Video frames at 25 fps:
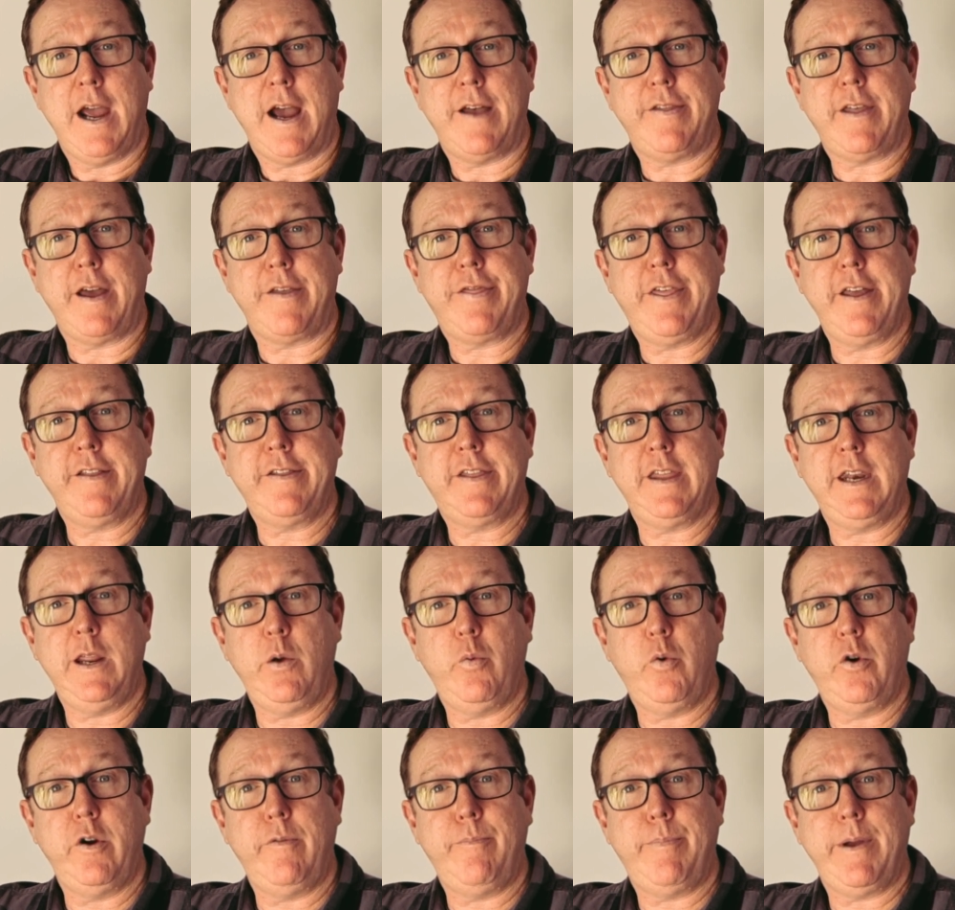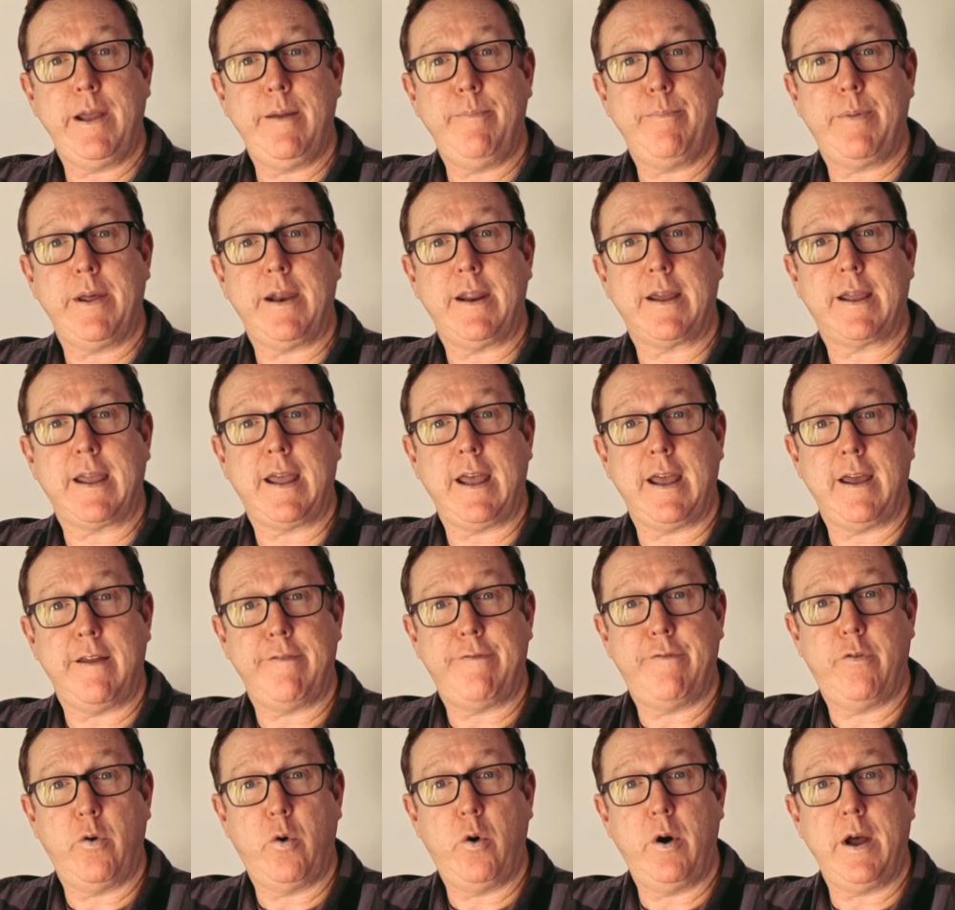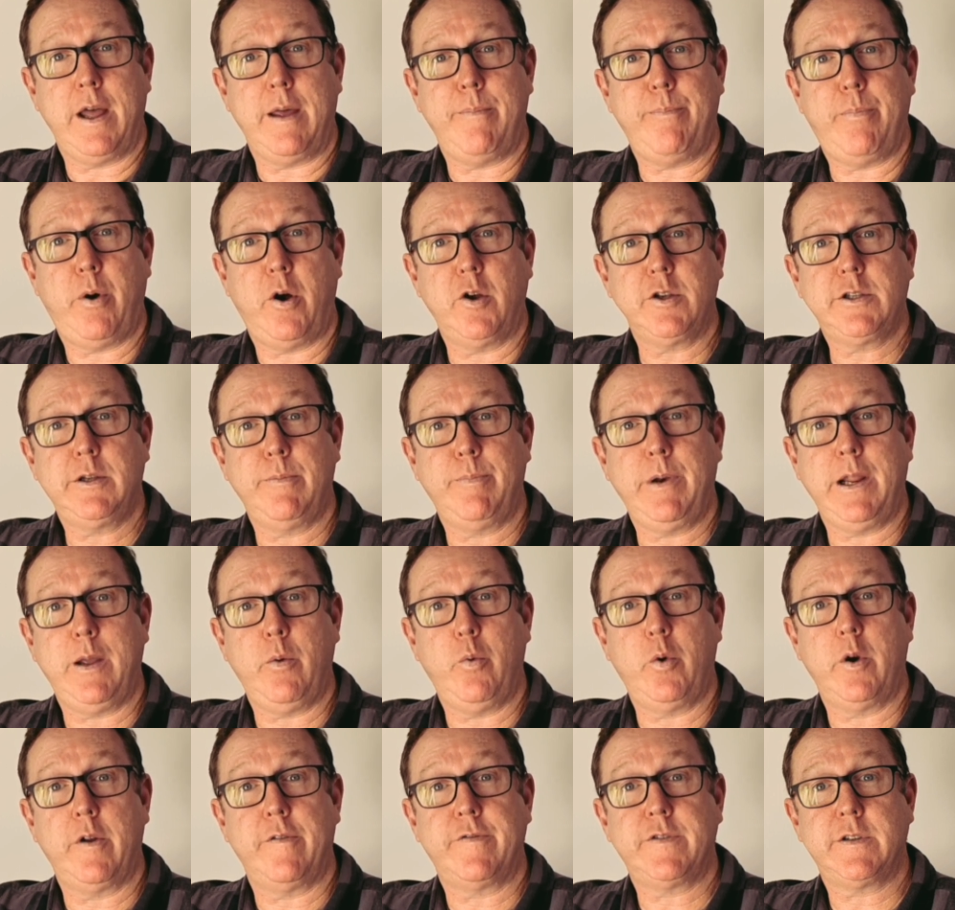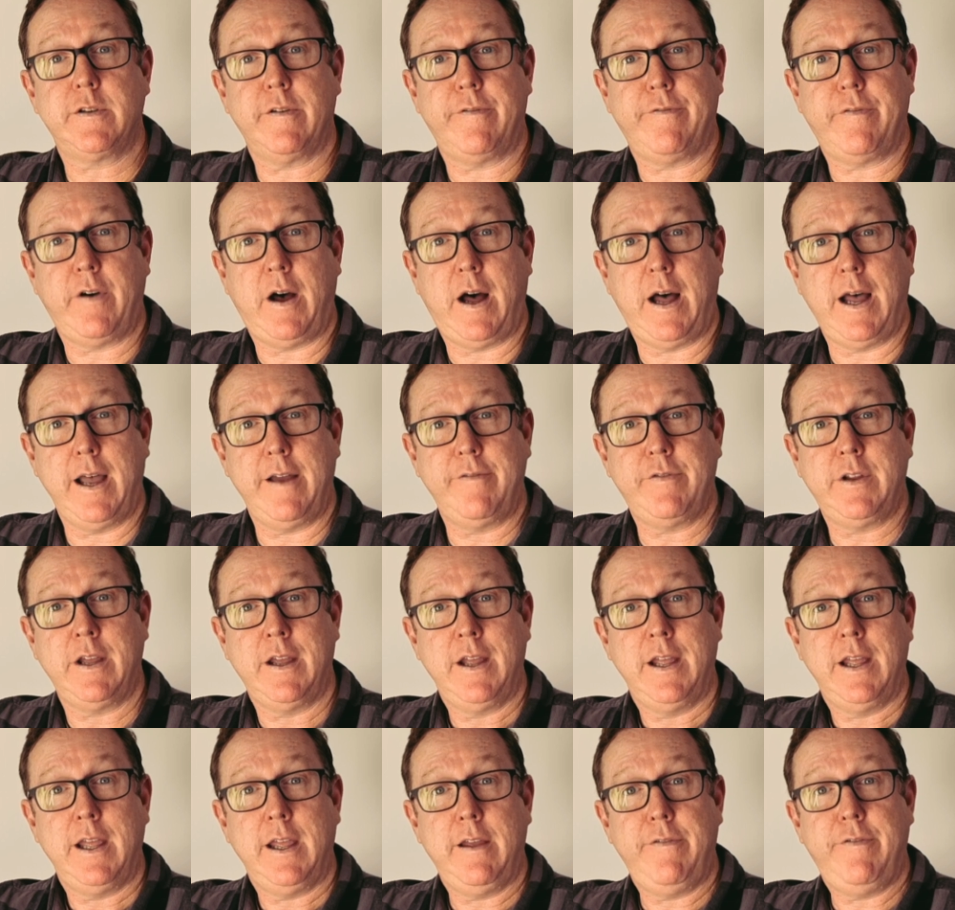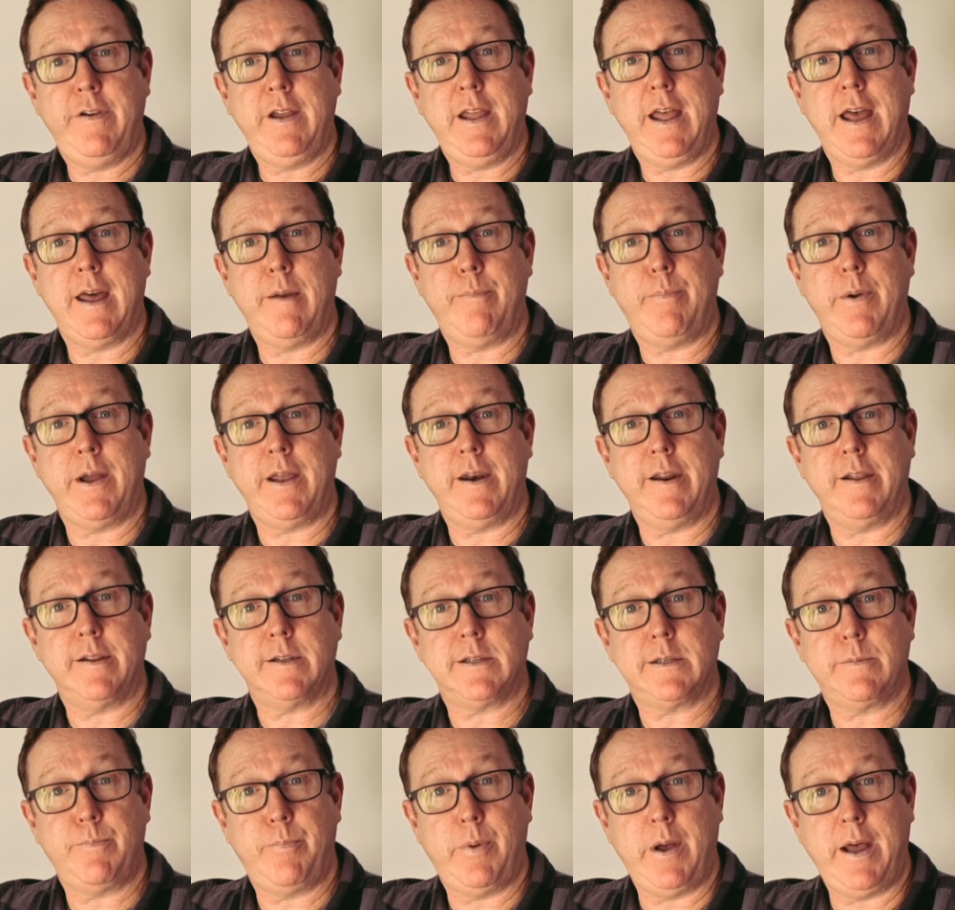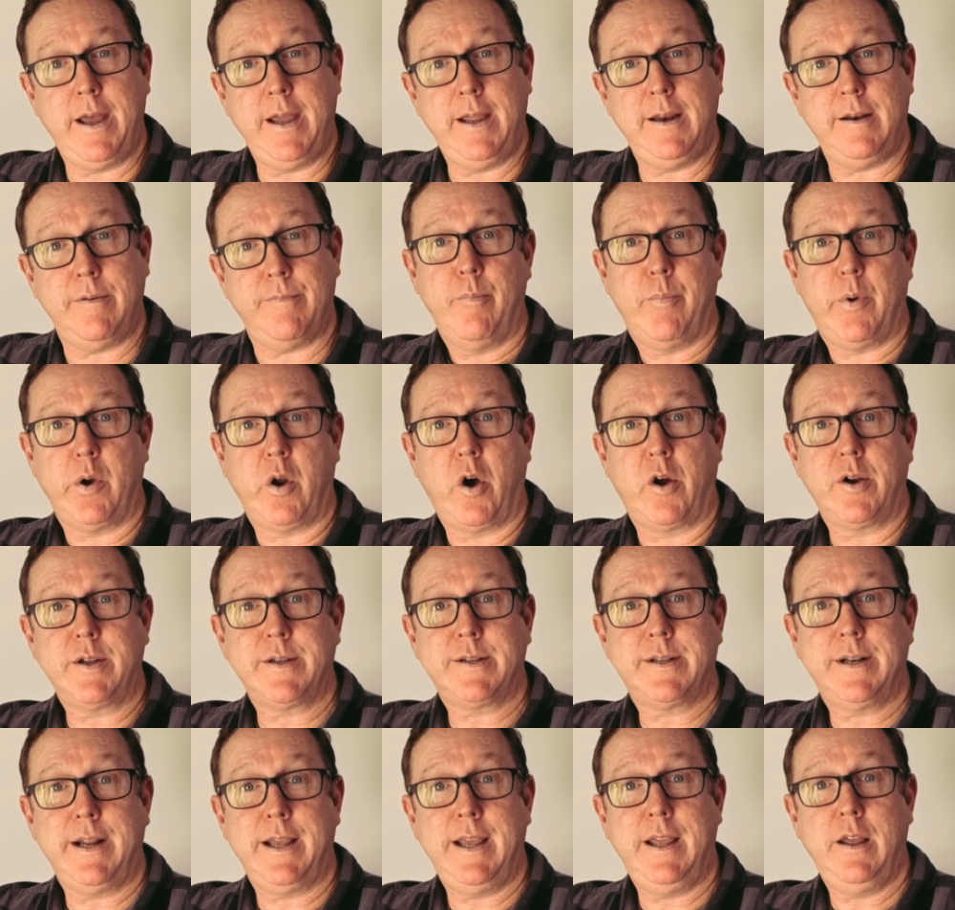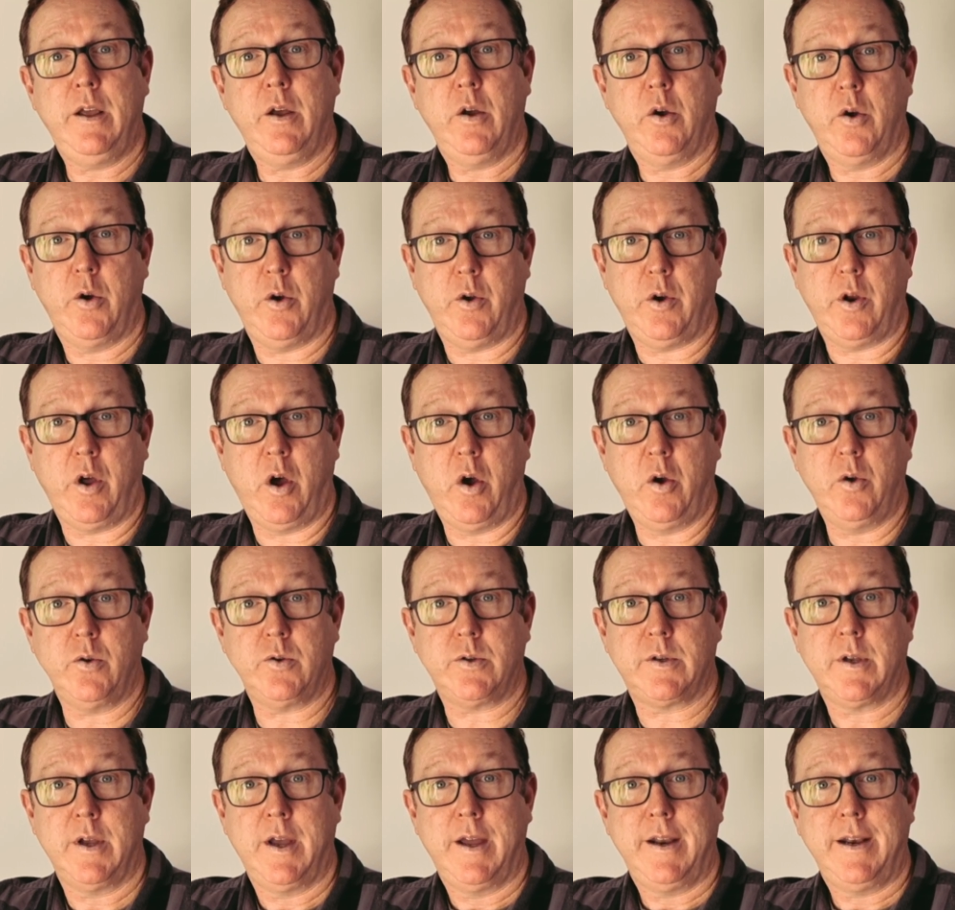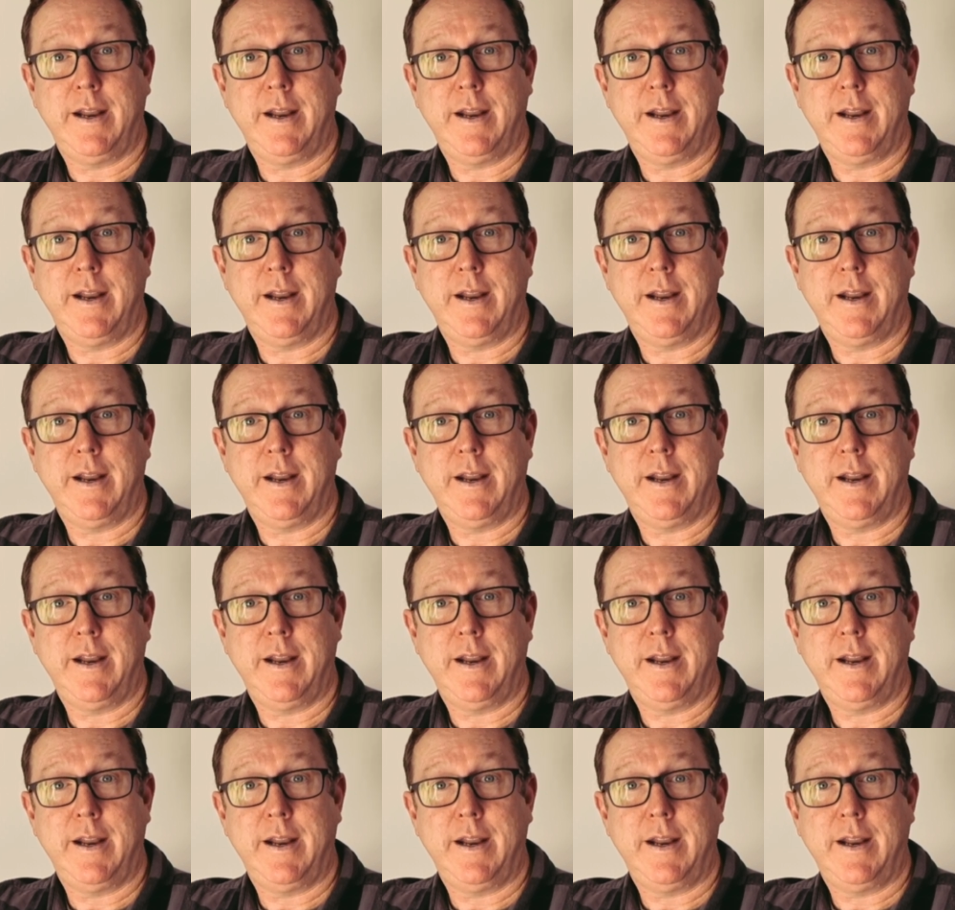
and they think that he would have been better cared for and possibly would have survived if he had been in Spain. But honestly, who knows?